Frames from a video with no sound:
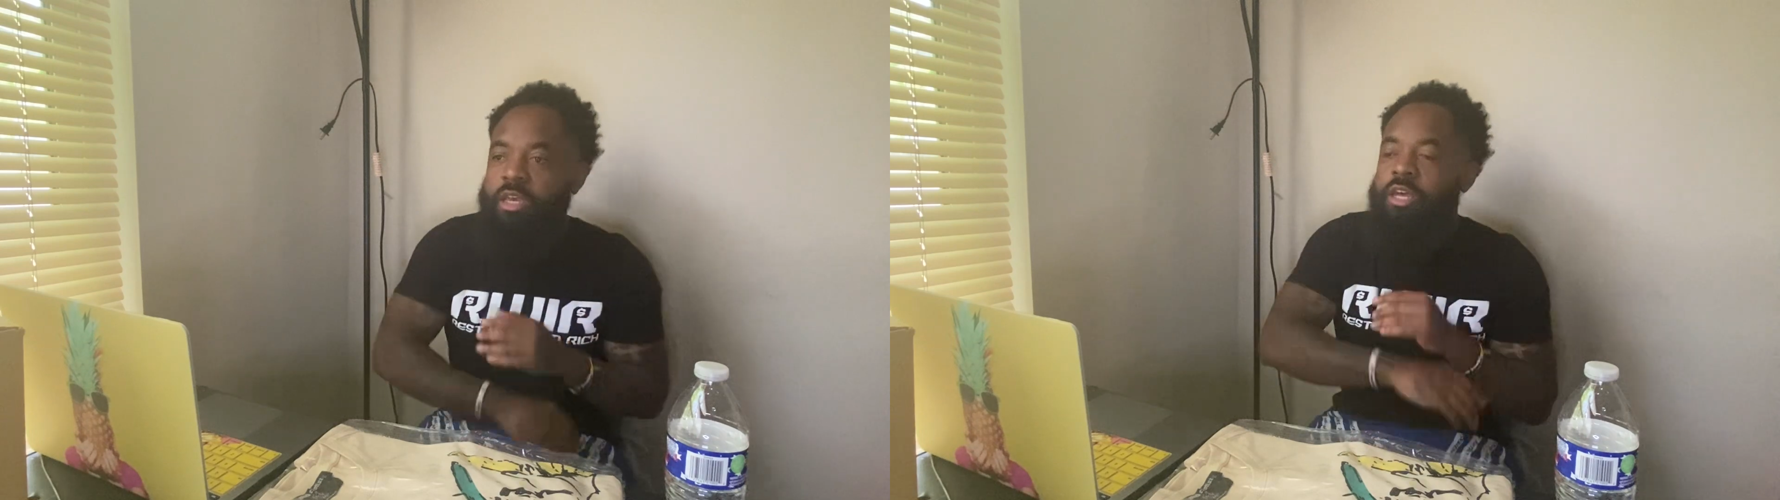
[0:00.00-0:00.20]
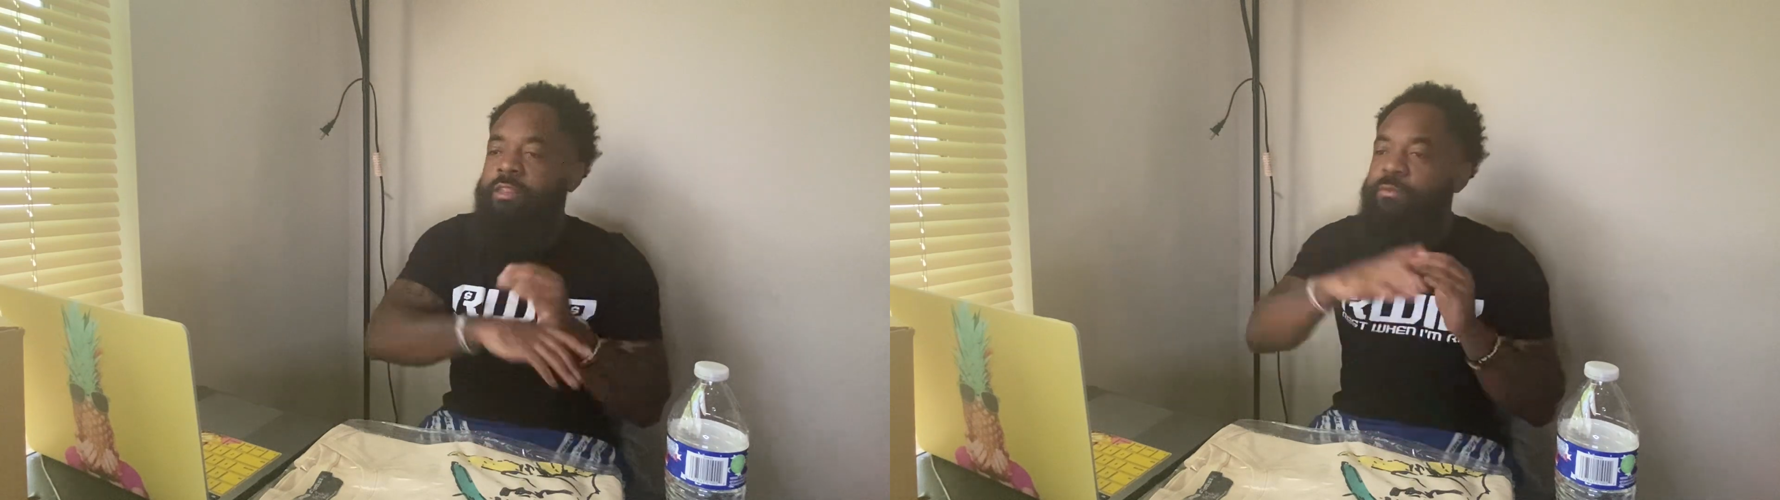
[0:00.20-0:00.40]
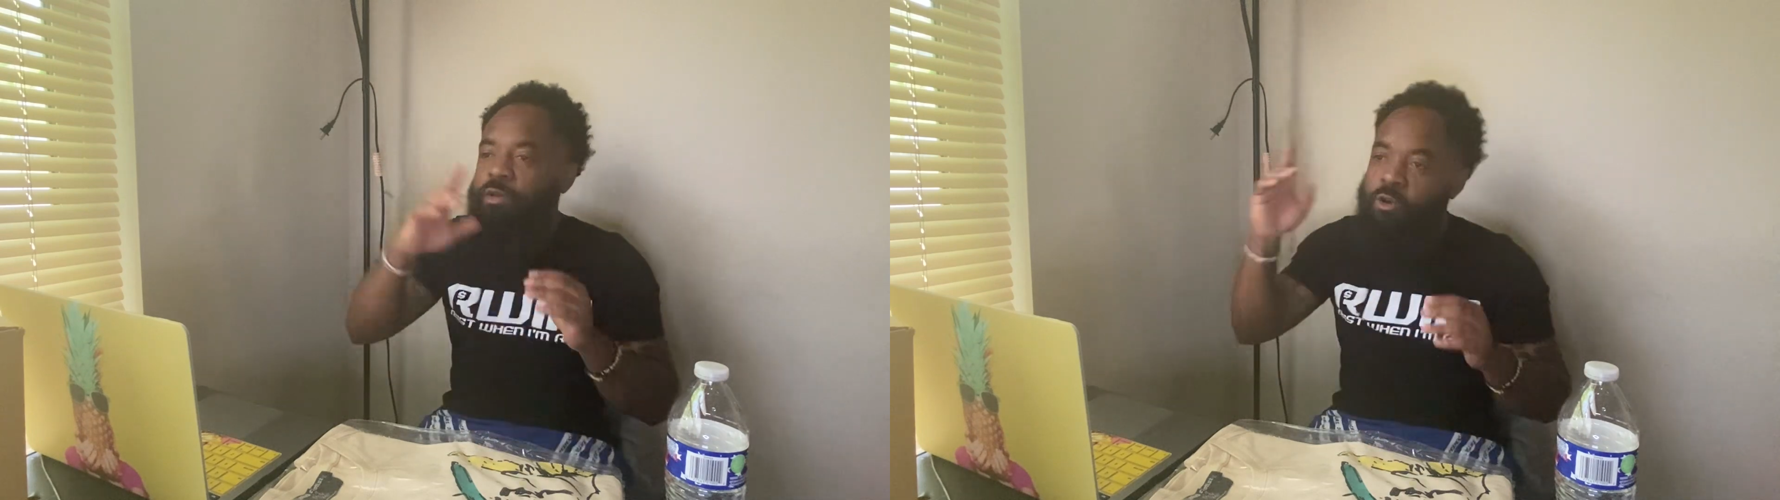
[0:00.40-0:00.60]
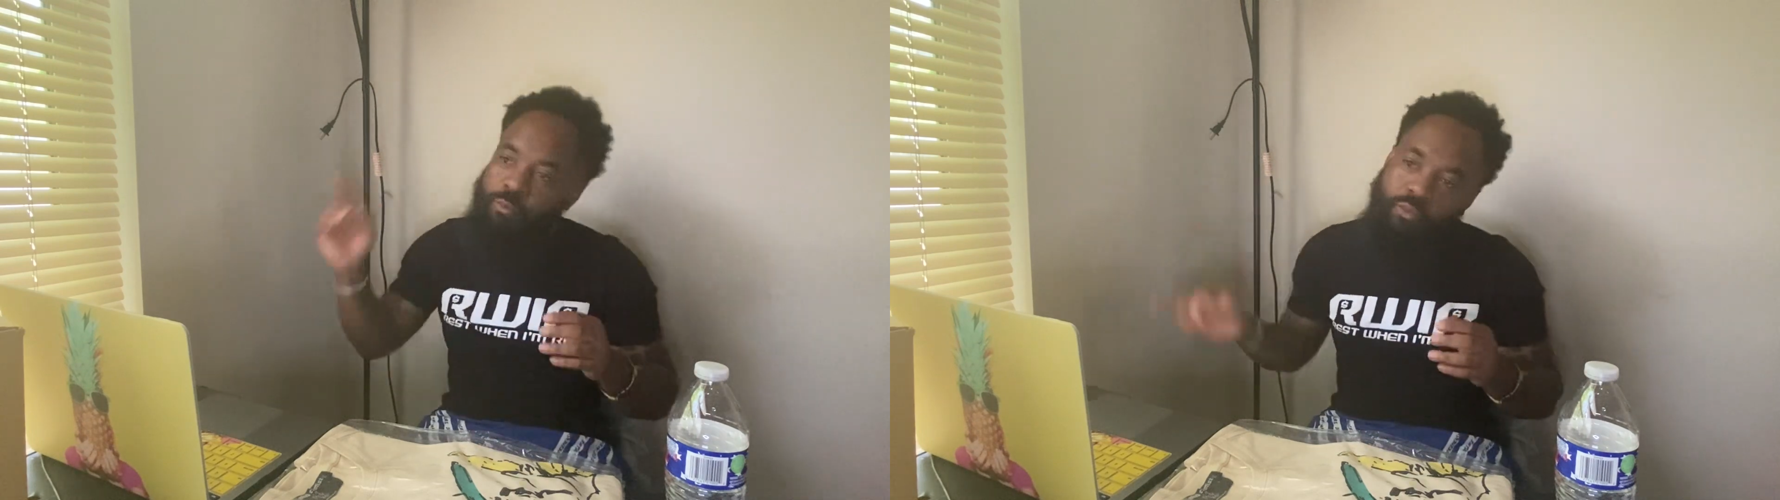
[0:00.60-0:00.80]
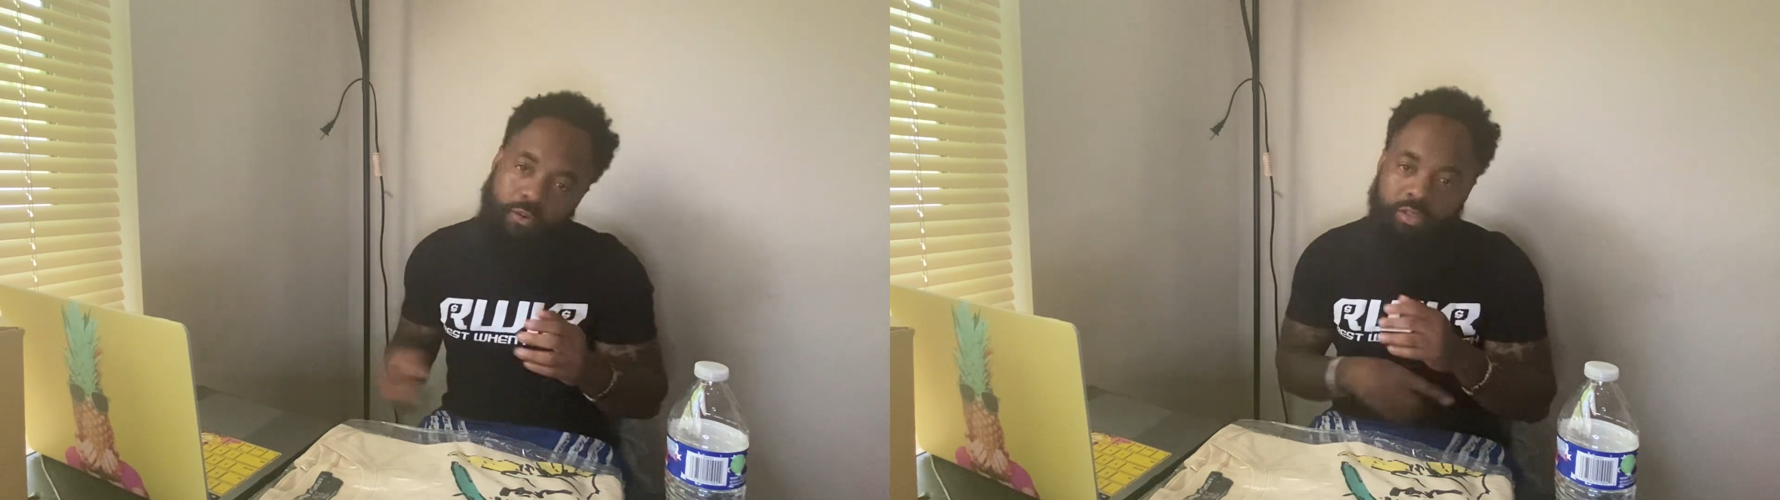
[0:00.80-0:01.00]
and then we gonna
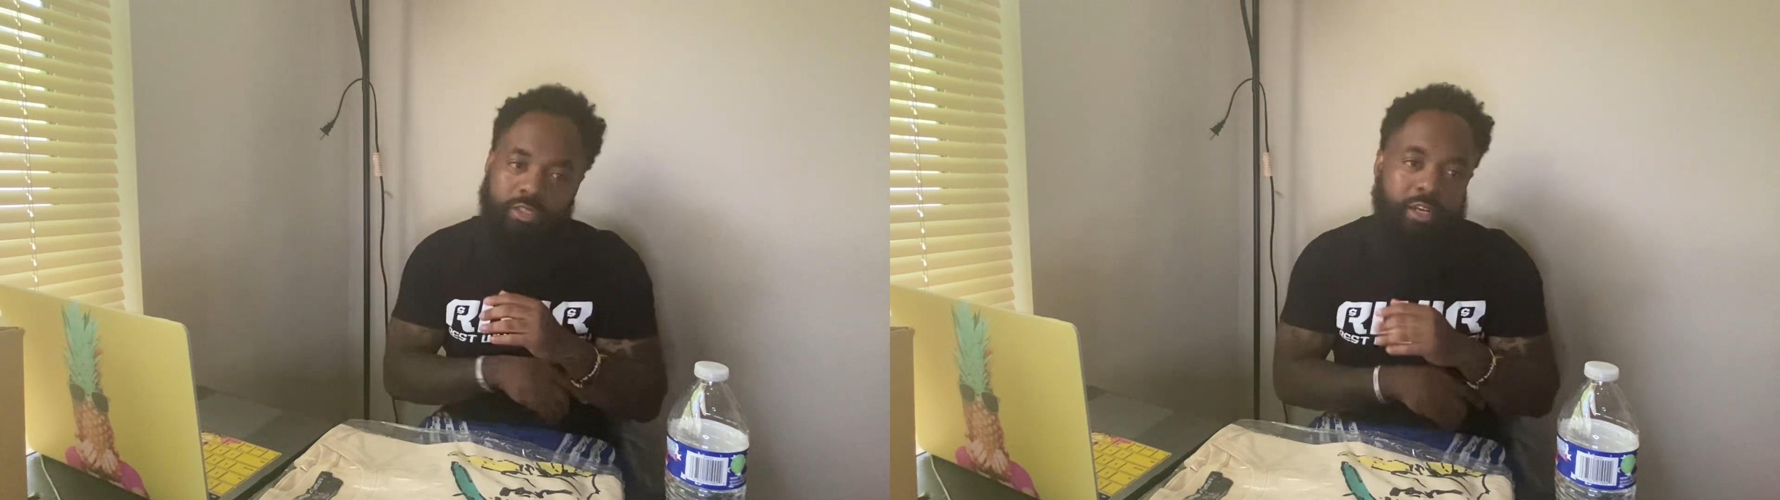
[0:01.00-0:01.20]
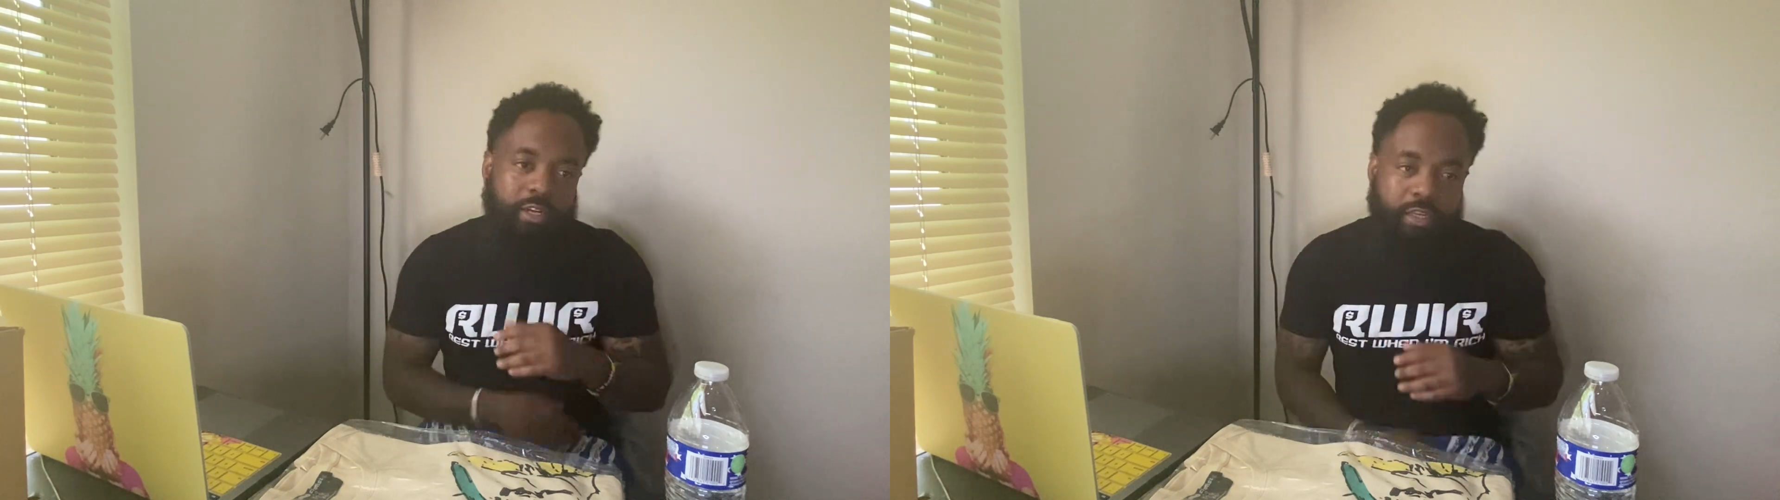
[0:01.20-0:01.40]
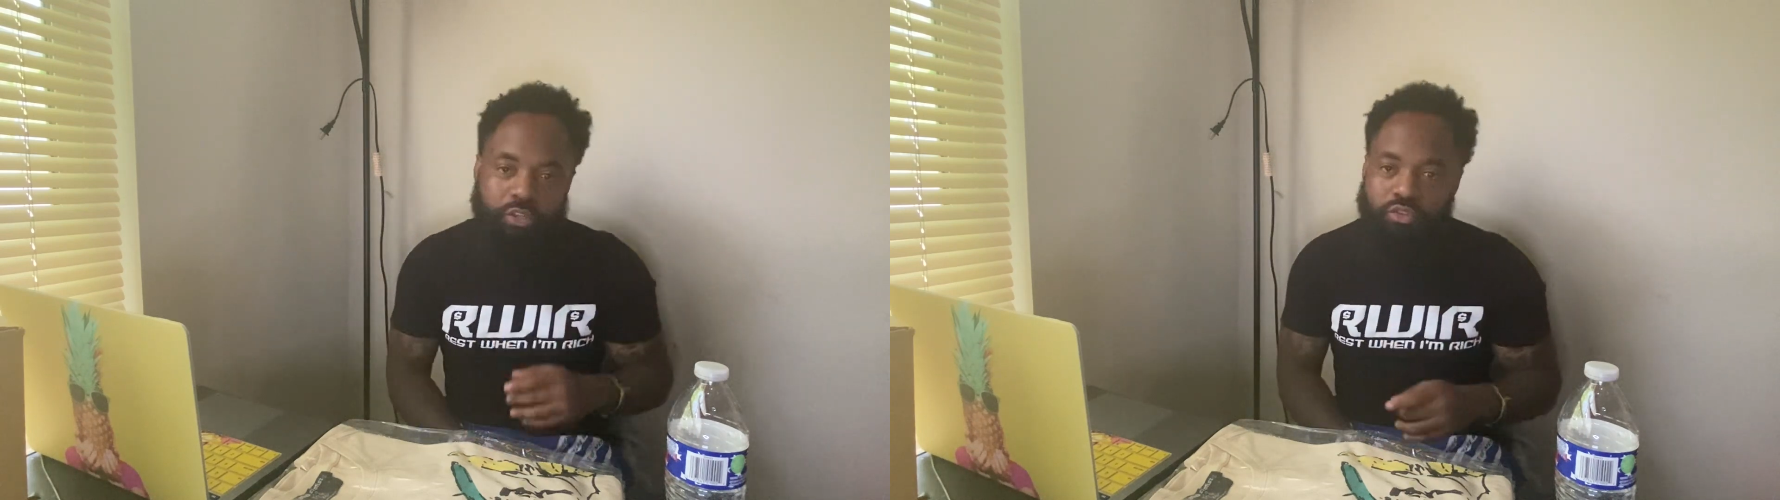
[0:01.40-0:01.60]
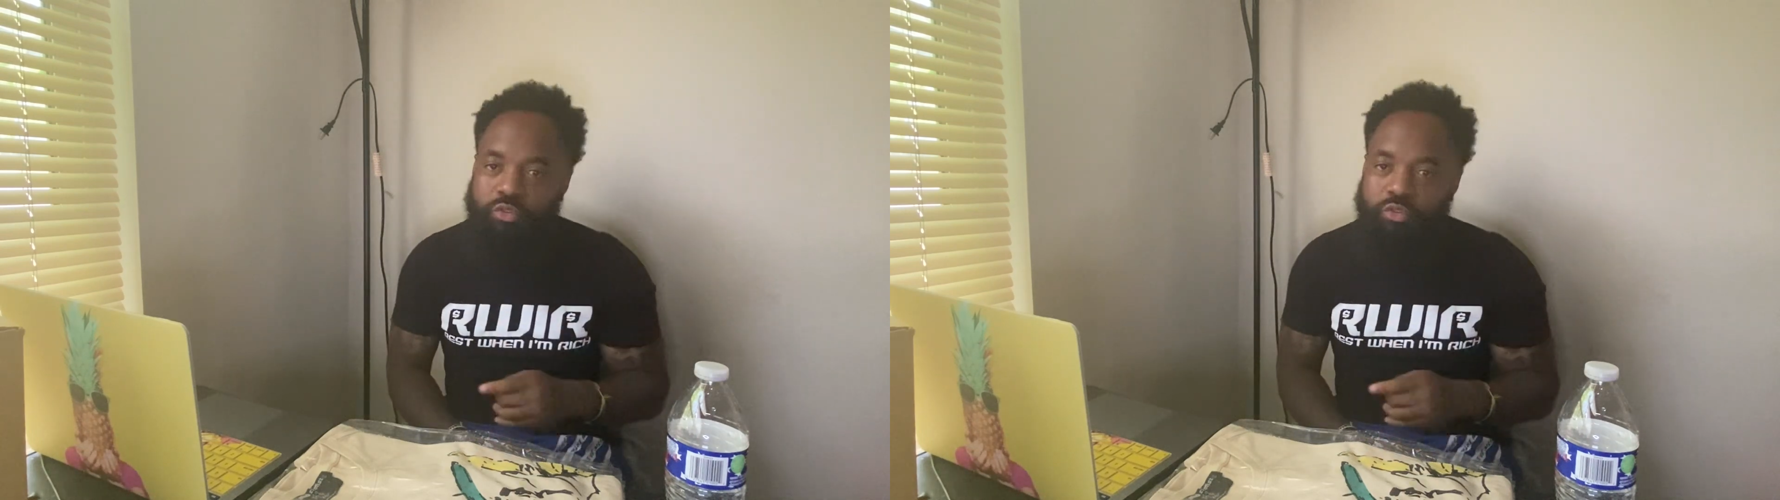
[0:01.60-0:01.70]
move on to dedication